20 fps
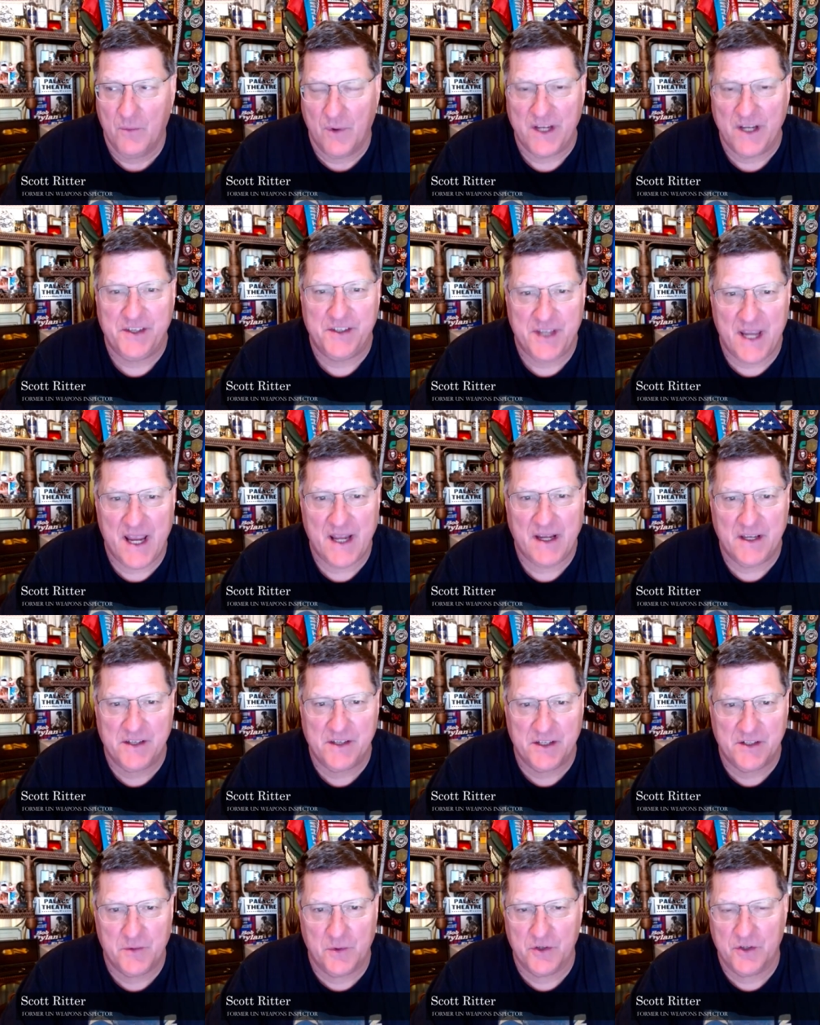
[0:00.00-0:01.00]
what he's saying
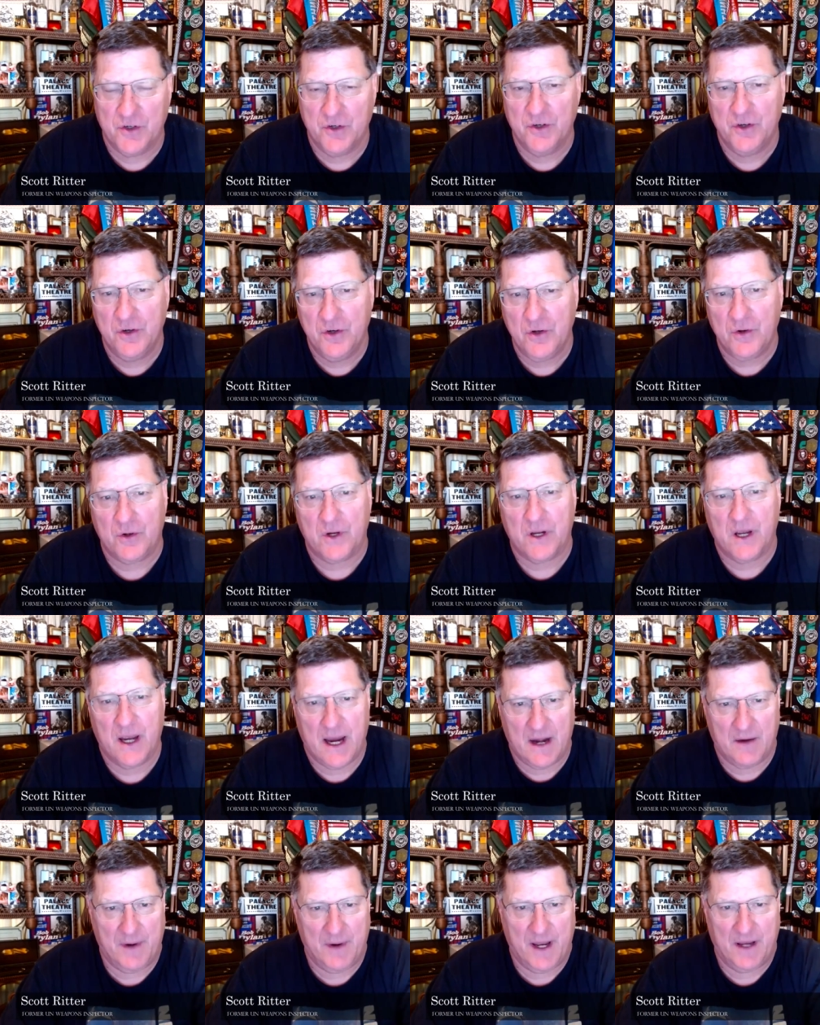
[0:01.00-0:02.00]
is Israel should nuke
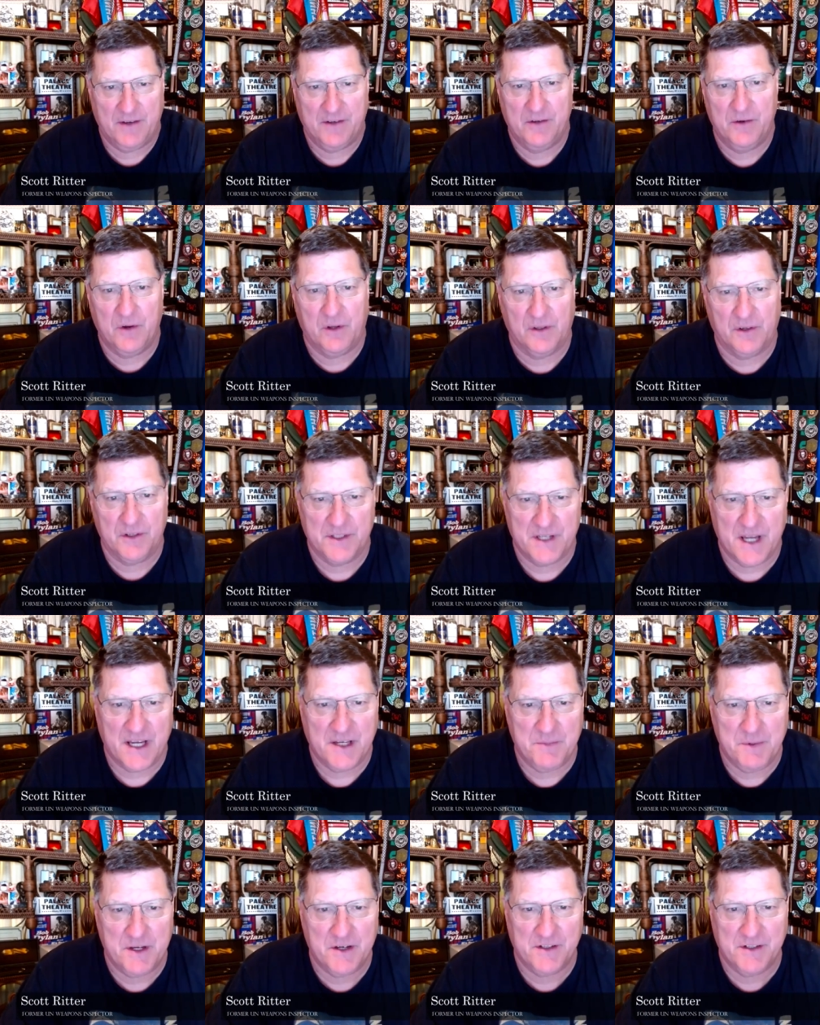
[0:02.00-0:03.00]
Iran's nuclear
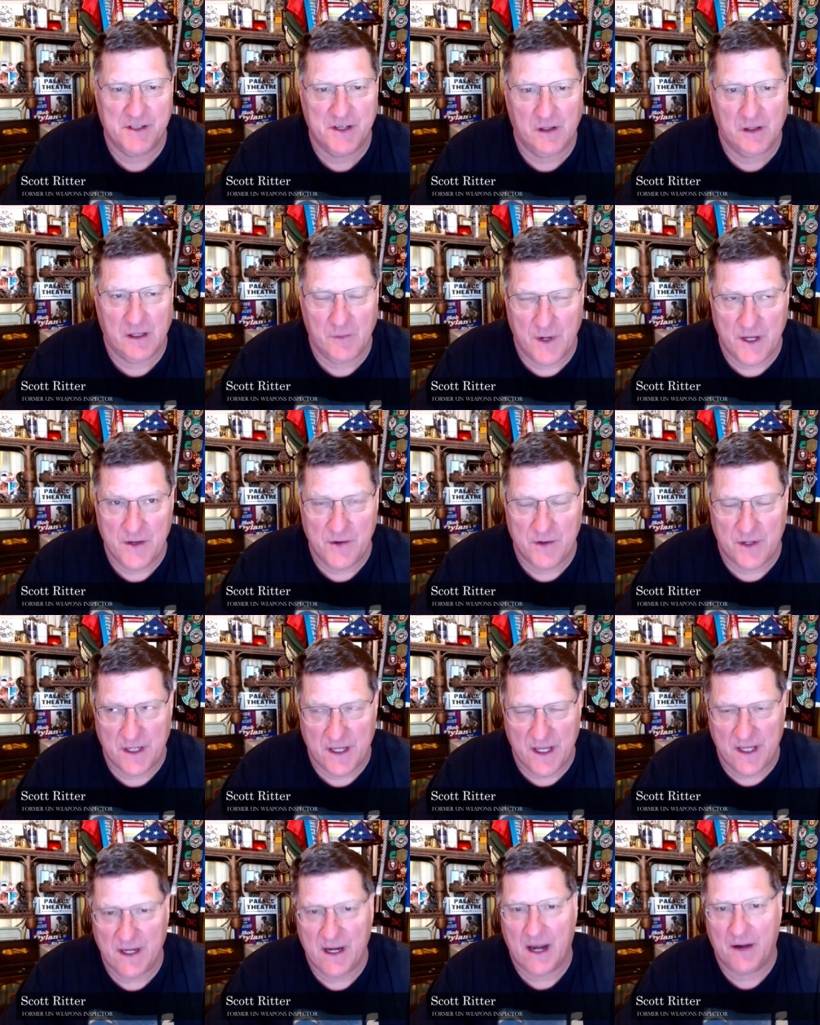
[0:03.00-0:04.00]
sites because the only way you
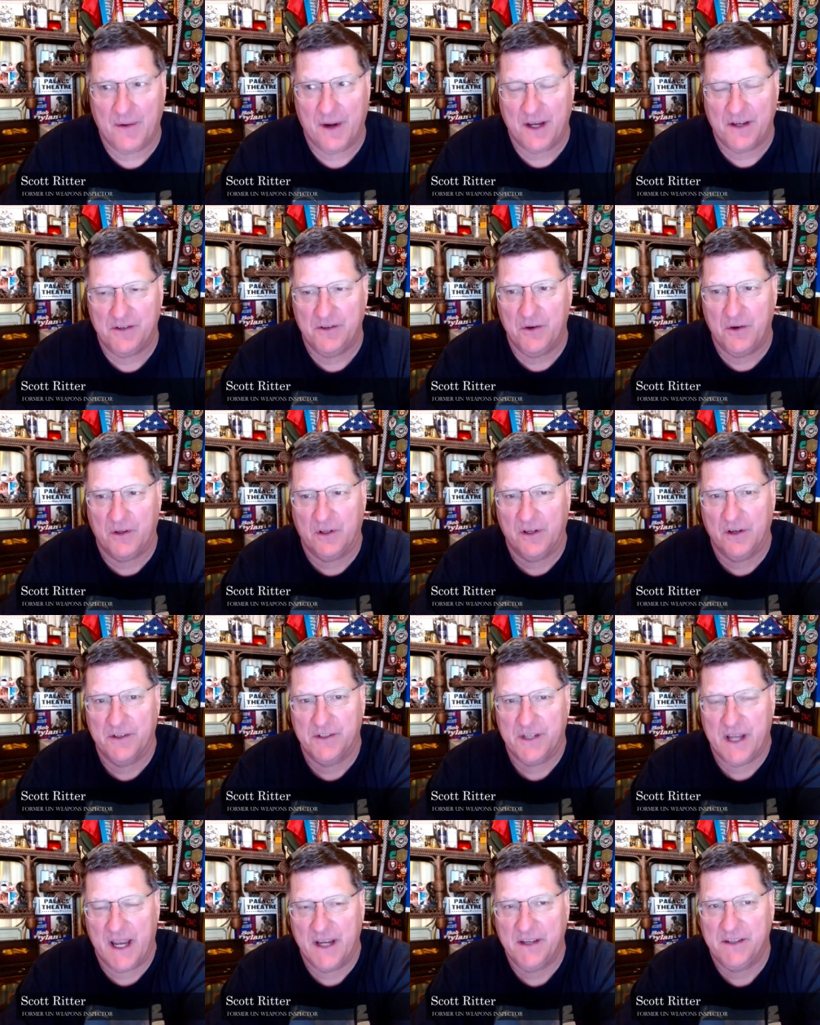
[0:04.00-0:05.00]
can hit Iran's
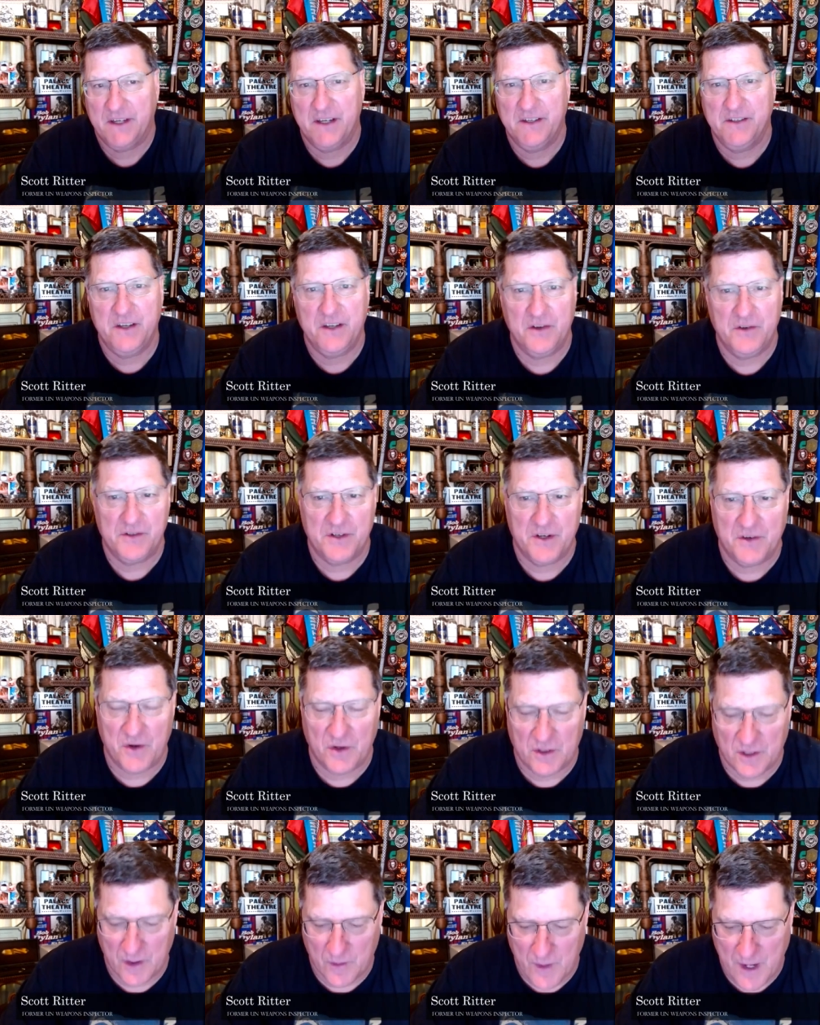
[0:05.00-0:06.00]
nuclear sites is to use a
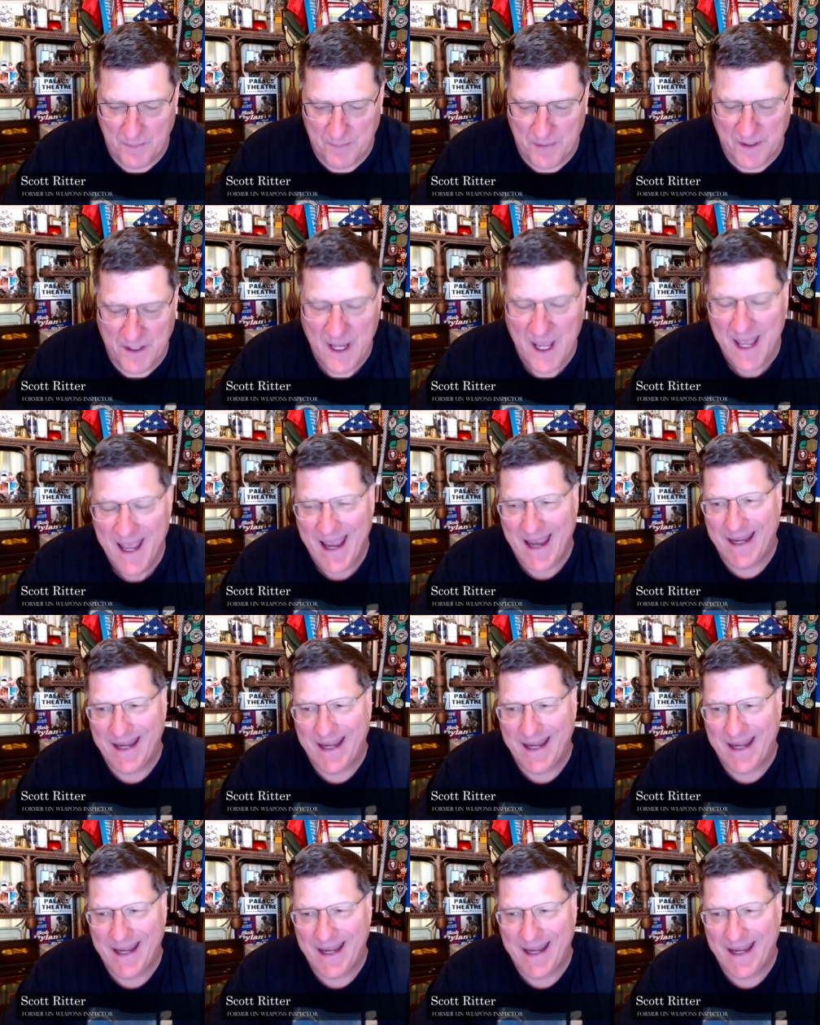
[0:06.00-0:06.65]
nuclear weapon.